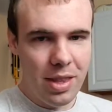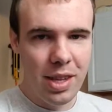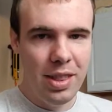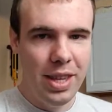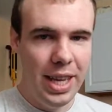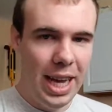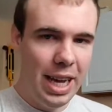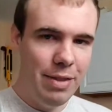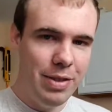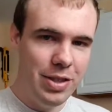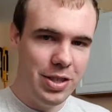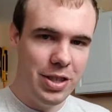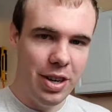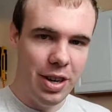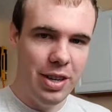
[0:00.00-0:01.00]
the
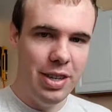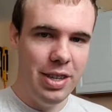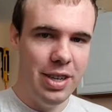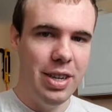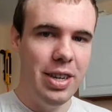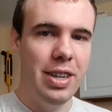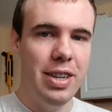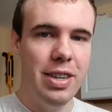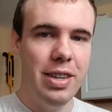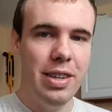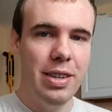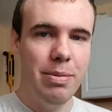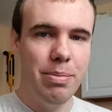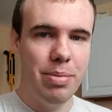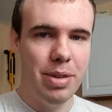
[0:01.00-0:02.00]
average gardener
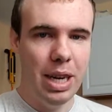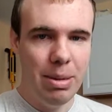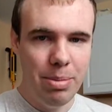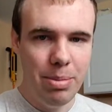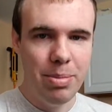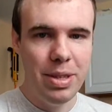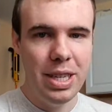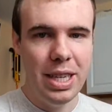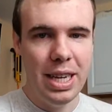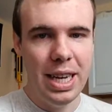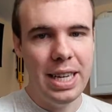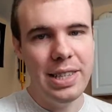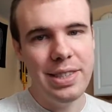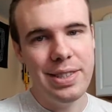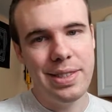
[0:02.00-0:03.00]
probably
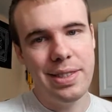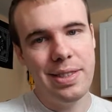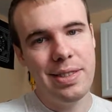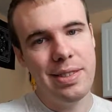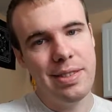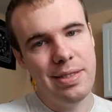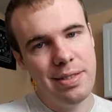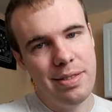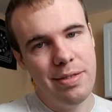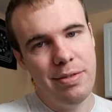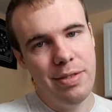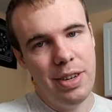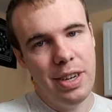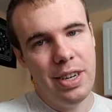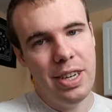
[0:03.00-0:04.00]
has
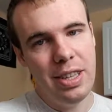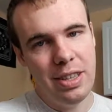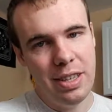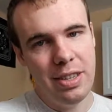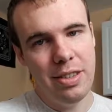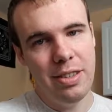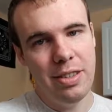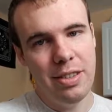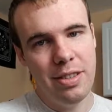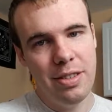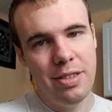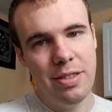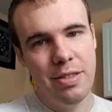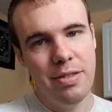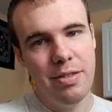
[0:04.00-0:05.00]
very little
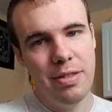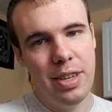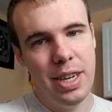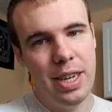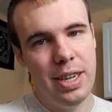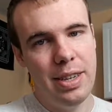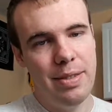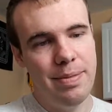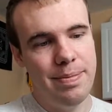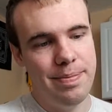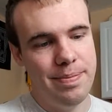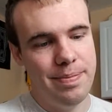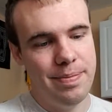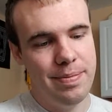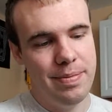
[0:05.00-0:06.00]

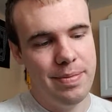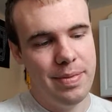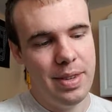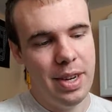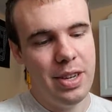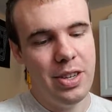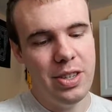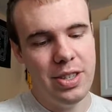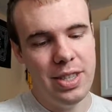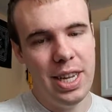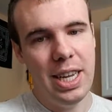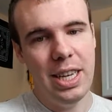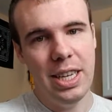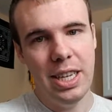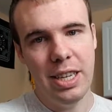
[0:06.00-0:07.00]
um,
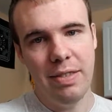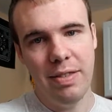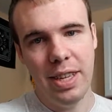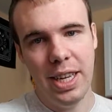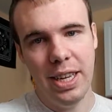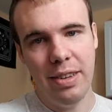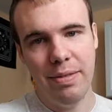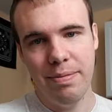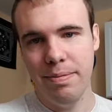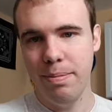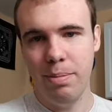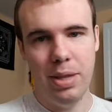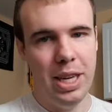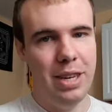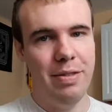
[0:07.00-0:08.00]
understanding of like
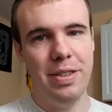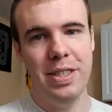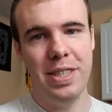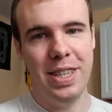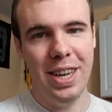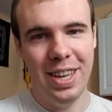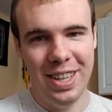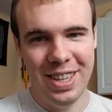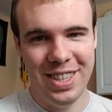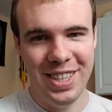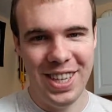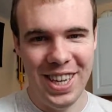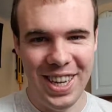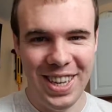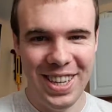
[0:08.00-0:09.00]
plant physiology